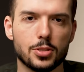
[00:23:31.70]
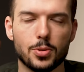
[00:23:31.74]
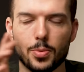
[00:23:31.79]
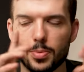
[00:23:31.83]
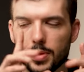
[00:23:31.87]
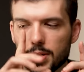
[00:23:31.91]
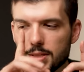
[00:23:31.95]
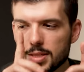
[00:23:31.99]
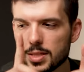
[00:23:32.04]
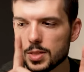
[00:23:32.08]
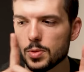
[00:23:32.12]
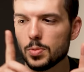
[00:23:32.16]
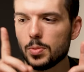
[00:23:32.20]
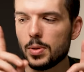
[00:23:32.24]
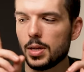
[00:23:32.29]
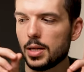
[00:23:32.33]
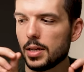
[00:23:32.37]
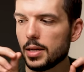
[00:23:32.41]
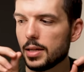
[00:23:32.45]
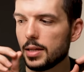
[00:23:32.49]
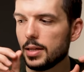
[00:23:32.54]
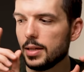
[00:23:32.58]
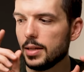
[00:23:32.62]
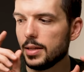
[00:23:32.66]
So, this is
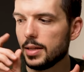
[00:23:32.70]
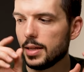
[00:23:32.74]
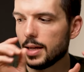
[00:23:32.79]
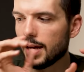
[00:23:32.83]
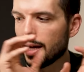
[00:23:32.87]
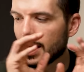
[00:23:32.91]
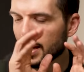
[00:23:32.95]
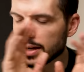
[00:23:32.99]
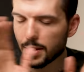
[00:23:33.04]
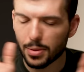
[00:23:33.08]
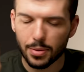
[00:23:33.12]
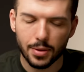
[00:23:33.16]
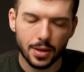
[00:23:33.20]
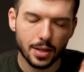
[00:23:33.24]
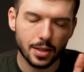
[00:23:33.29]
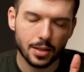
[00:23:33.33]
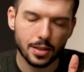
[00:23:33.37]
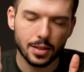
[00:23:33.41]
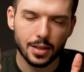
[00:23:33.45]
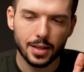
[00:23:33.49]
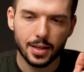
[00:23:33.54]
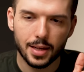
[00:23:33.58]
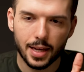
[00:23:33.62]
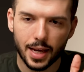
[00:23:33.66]
why I
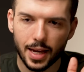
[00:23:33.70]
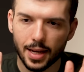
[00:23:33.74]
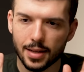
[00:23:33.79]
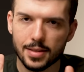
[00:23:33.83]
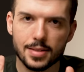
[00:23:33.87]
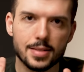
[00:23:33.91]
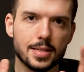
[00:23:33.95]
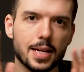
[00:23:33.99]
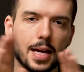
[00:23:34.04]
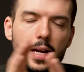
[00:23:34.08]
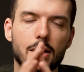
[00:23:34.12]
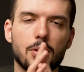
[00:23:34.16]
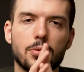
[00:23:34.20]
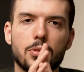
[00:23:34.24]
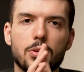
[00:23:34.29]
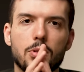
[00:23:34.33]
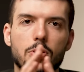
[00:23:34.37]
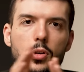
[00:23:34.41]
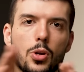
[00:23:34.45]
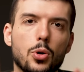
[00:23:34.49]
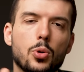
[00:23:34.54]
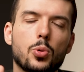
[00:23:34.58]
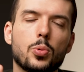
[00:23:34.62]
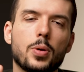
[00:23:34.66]
think, hands
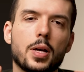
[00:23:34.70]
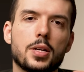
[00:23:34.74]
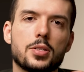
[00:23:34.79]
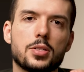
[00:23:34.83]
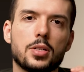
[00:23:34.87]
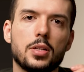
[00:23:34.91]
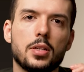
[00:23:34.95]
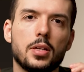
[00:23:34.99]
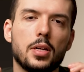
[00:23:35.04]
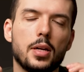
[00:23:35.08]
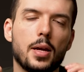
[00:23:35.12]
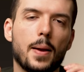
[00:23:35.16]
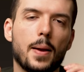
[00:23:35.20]
down, no question,